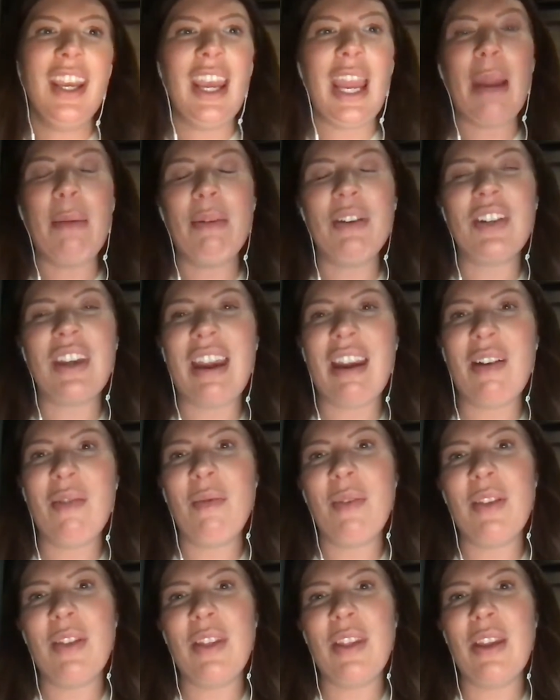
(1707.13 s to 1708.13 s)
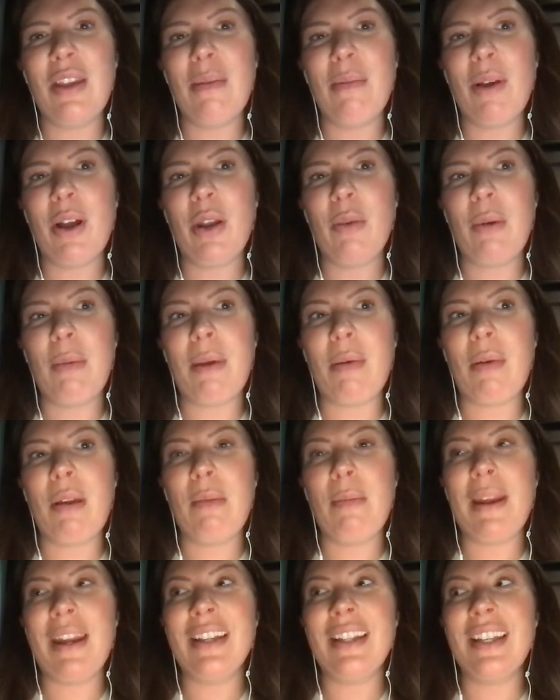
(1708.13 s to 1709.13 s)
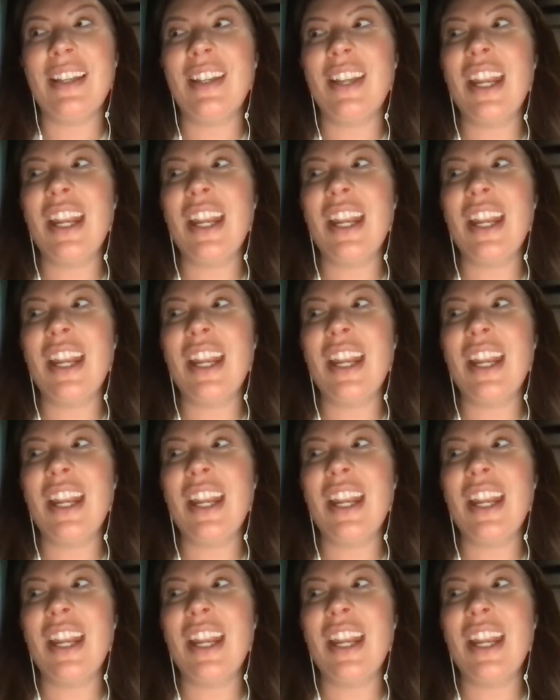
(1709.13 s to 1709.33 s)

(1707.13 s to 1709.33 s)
and we share it with them on a week by week basis.